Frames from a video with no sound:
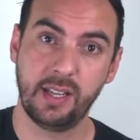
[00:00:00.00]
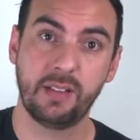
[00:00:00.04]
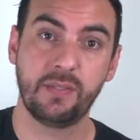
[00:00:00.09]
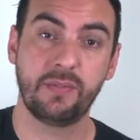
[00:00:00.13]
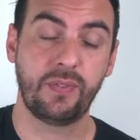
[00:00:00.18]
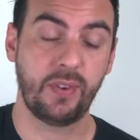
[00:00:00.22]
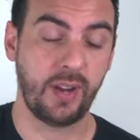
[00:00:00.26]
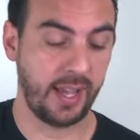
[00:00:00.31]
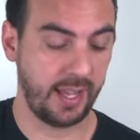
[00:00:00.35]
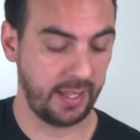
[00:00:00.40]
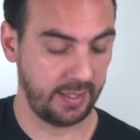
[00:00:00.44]

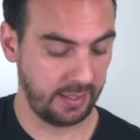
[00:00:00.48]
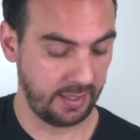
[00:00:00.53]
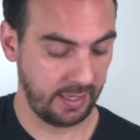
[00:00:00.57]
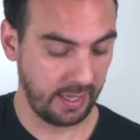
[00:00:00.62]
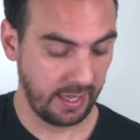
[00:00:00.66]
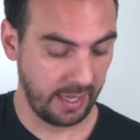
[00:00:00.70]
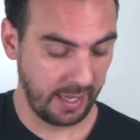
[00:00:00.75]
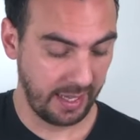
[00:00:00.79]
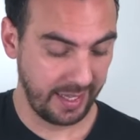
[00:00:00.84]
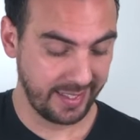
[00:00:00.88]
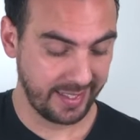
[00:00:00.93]
fret
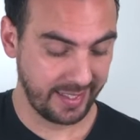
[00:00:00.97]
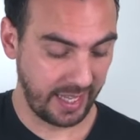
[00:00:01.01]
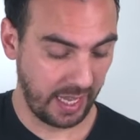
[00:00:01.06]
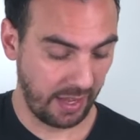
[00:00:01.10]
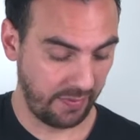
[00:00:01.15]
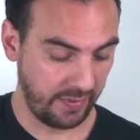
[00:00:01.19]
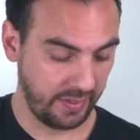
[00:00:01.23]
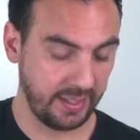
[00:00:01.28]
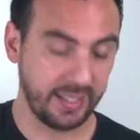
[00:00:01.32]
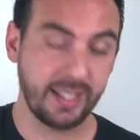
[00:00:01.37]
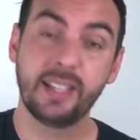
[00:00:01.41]

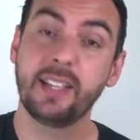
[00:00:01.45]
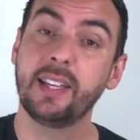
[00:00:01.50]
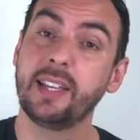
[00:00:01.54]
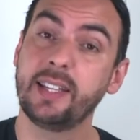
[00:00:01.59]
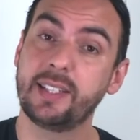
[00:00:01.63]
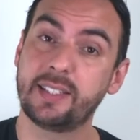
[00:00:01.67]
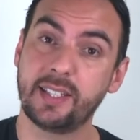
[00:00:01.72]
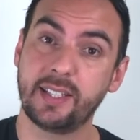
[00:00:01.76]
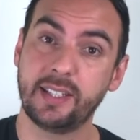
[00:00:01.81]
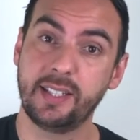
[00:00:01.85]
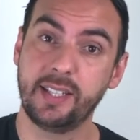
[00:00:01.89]
7
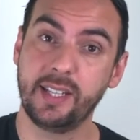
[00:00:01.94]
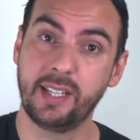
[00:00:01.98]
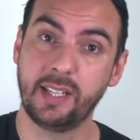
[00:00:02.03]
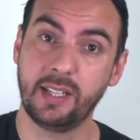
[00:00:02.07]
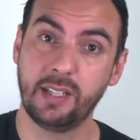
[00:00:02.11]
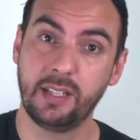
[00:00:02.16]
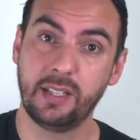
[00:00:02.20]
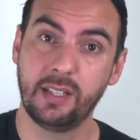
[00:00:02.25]
it's an E.